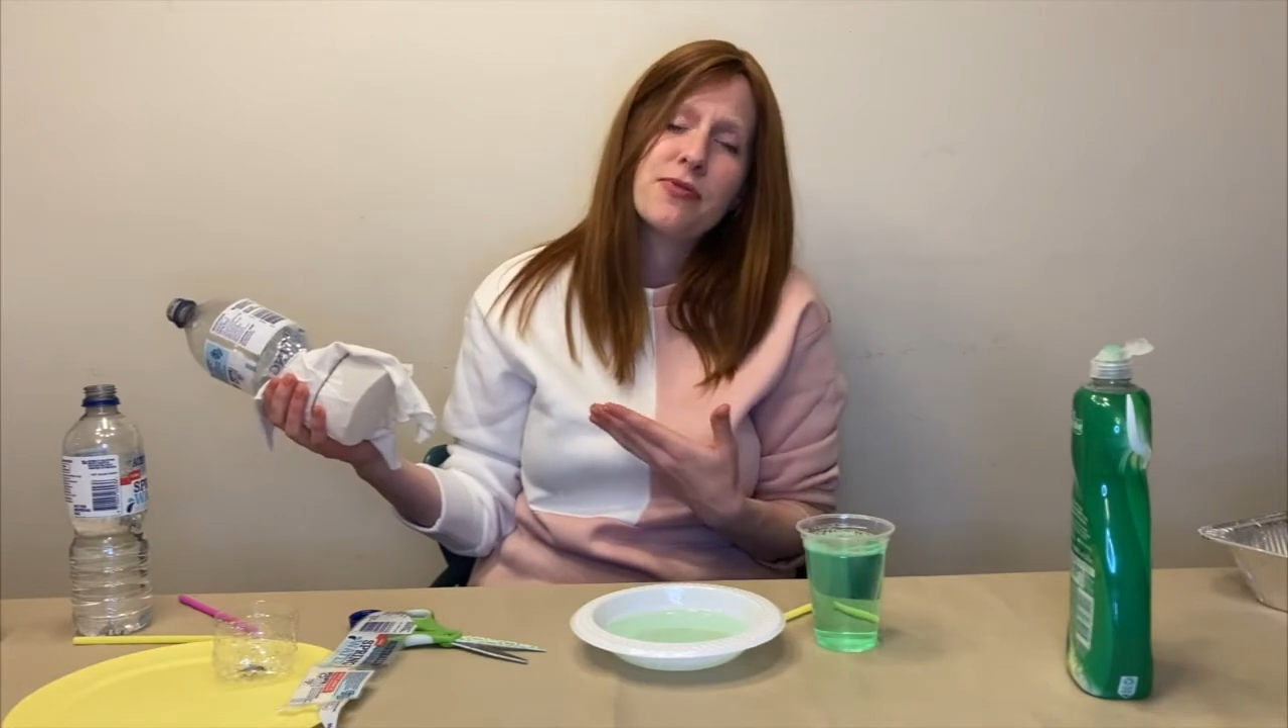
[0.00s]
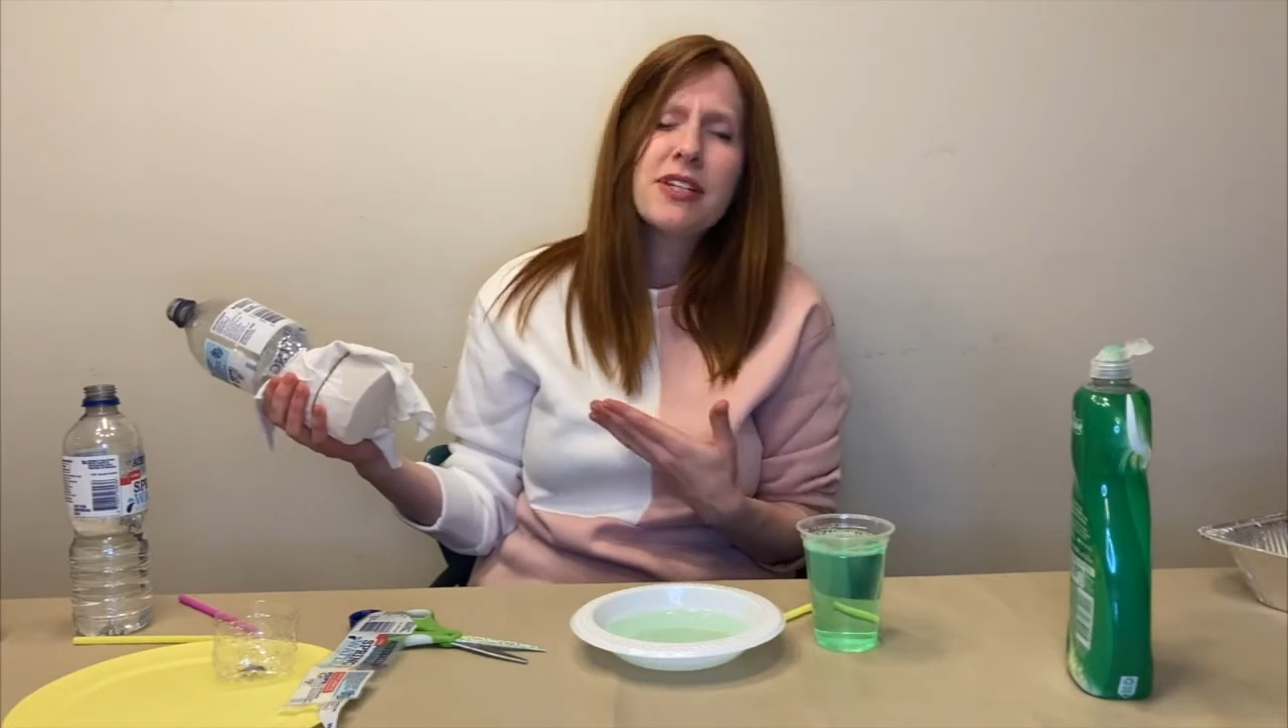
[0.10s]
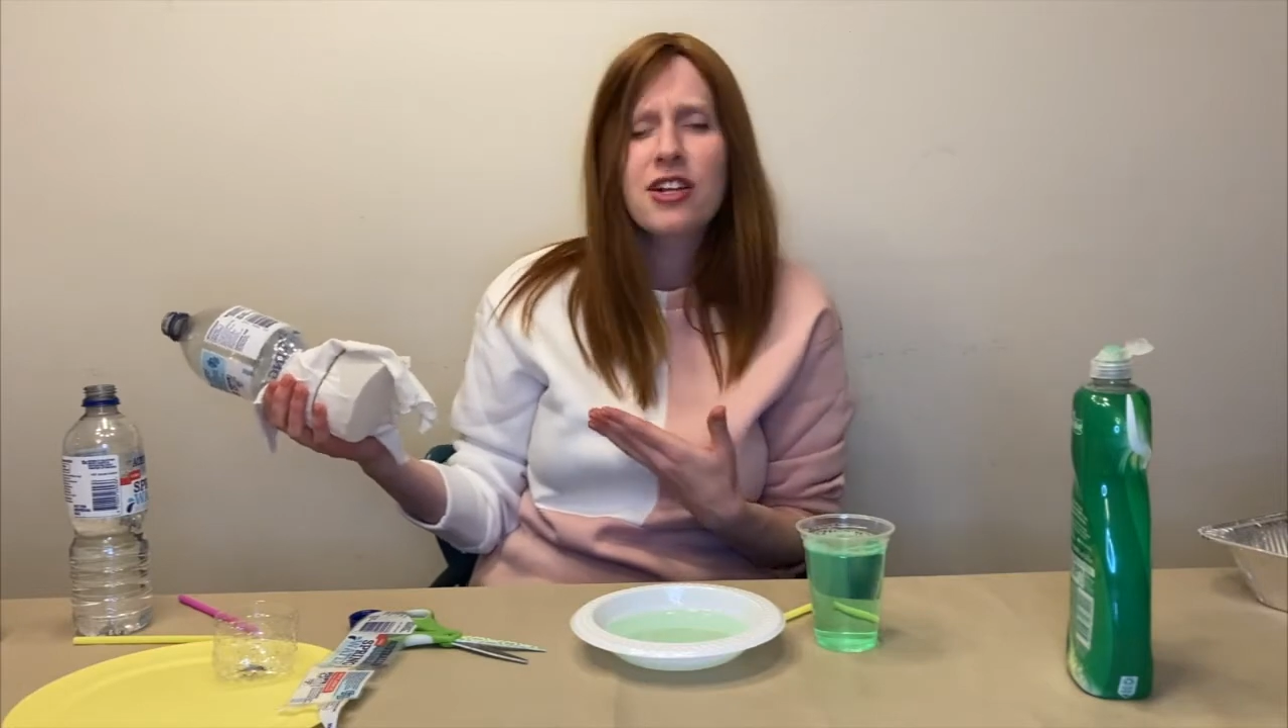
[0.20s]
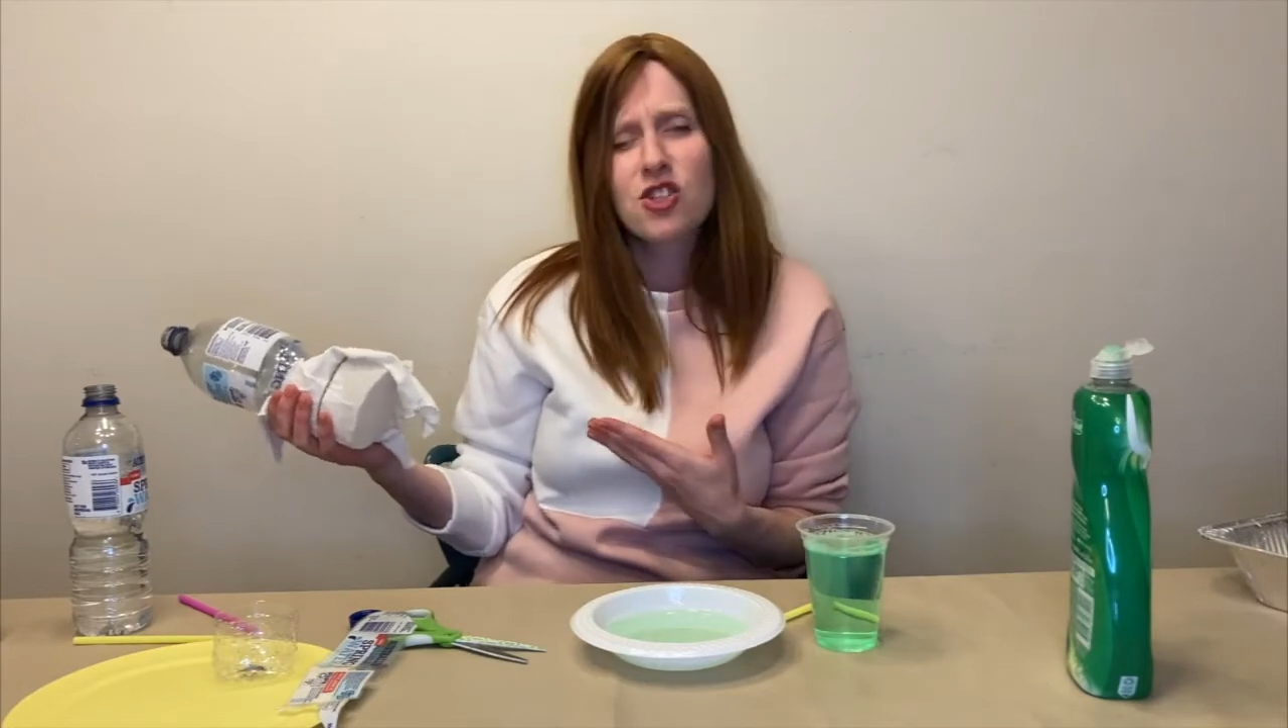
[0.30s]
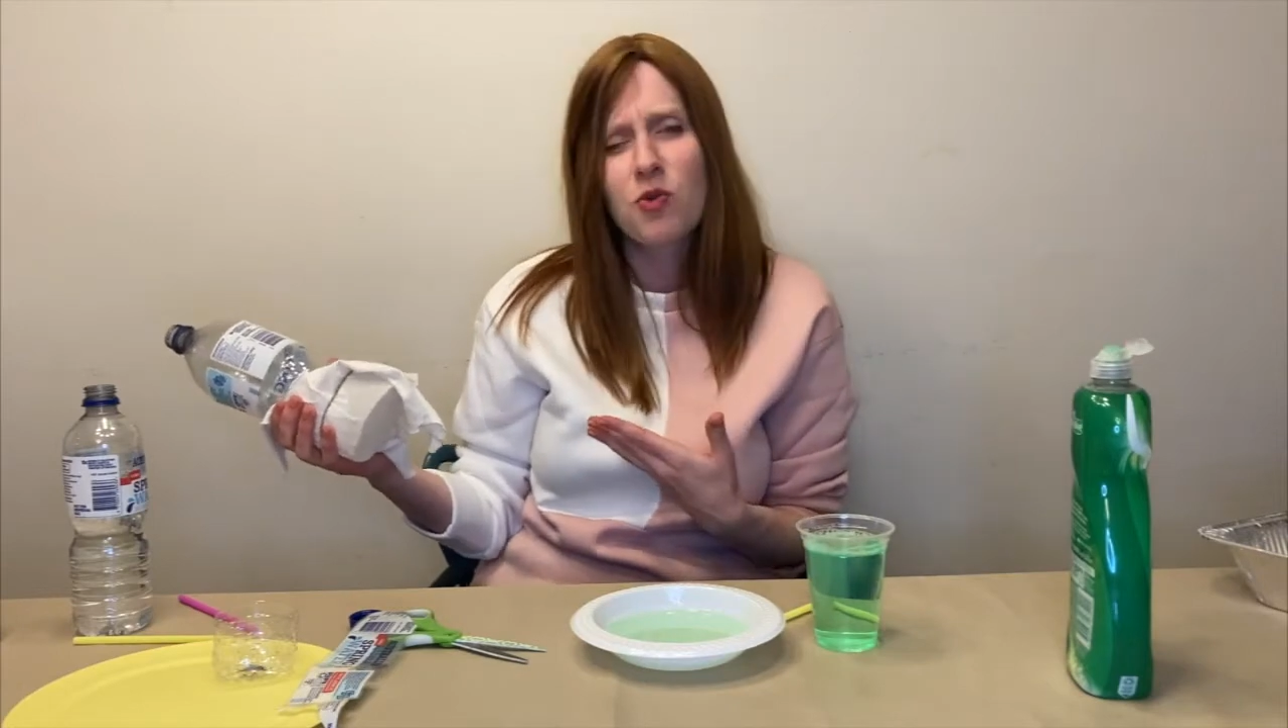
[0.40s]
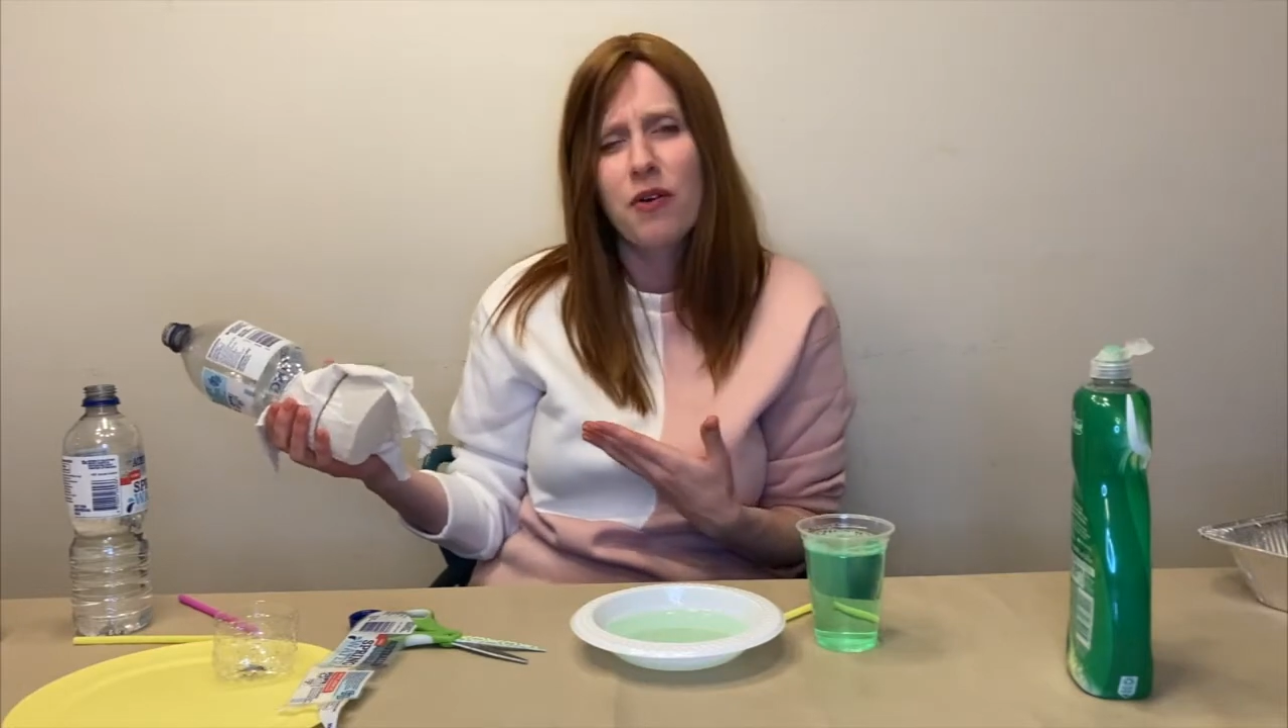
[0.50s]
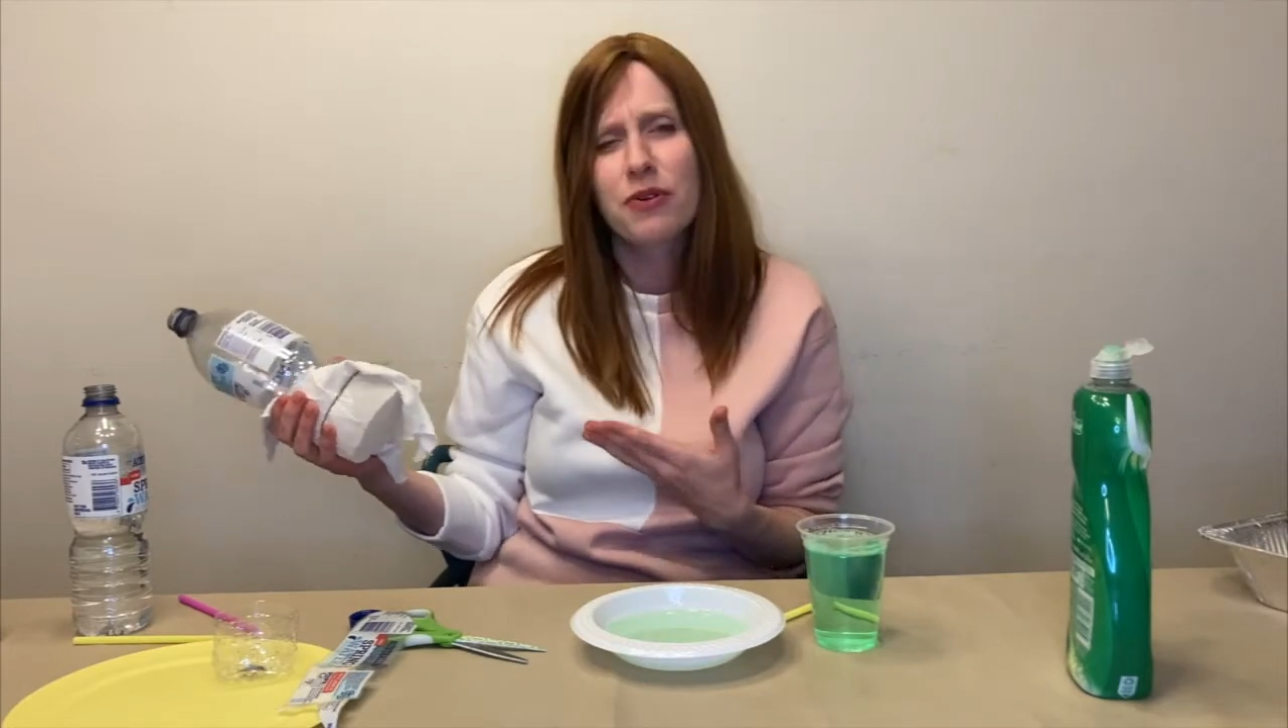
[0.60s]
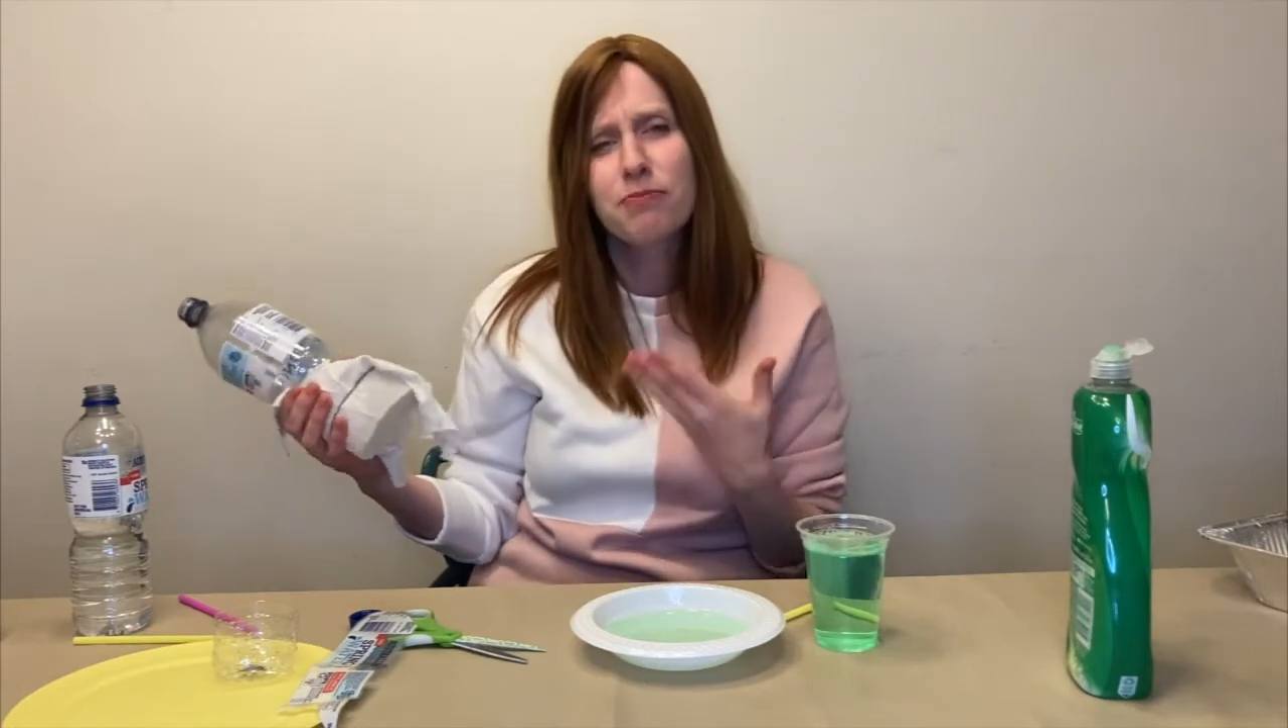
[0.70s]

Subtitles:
Not so often,